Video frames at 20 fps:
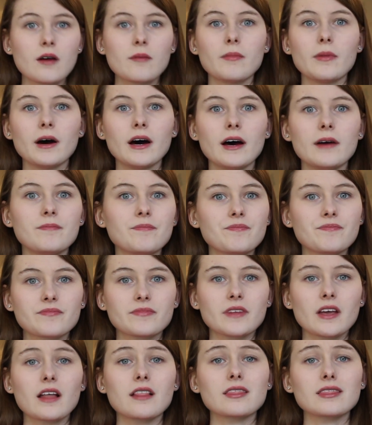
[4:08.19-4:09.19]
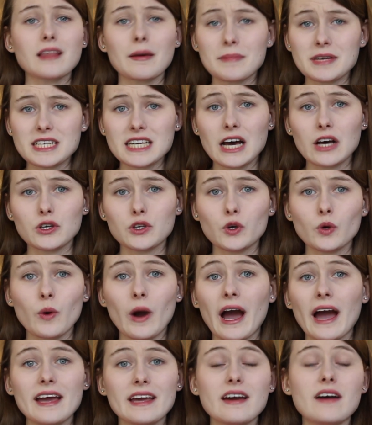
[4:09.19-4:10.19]
but let me tell you,
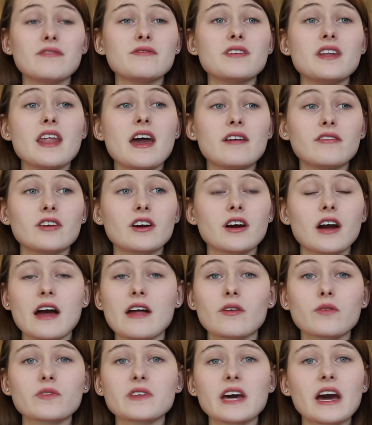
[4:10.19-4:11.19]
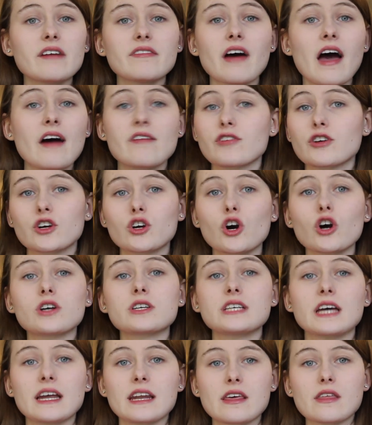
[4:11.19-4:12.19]
I don't think I've ever
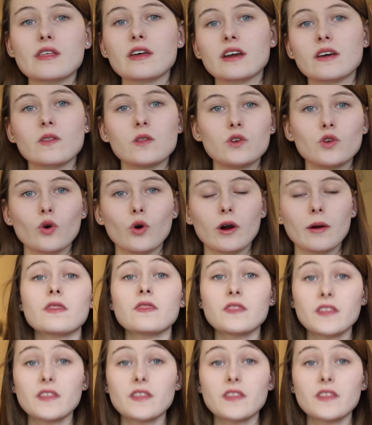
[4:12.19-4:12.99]
cooked anything in the dorm.